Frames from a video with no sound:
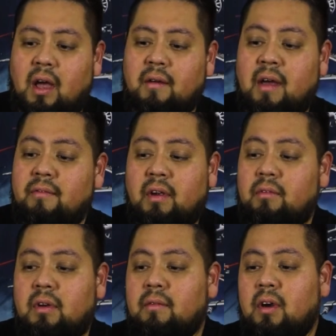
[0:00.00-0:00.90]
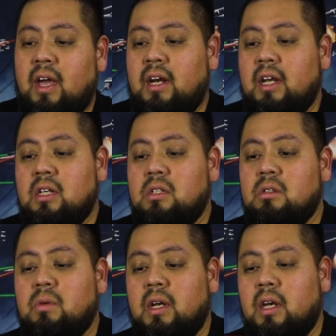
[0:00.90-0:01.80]
I have never never had any
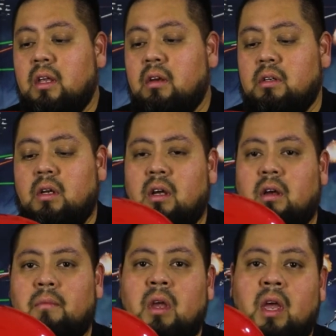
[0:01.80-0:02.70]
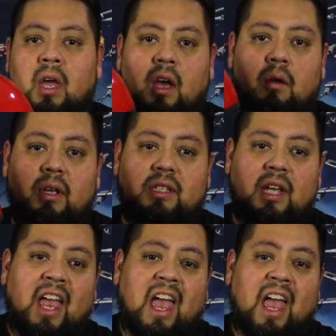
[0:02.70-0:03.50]
issues with any of their um, helmets.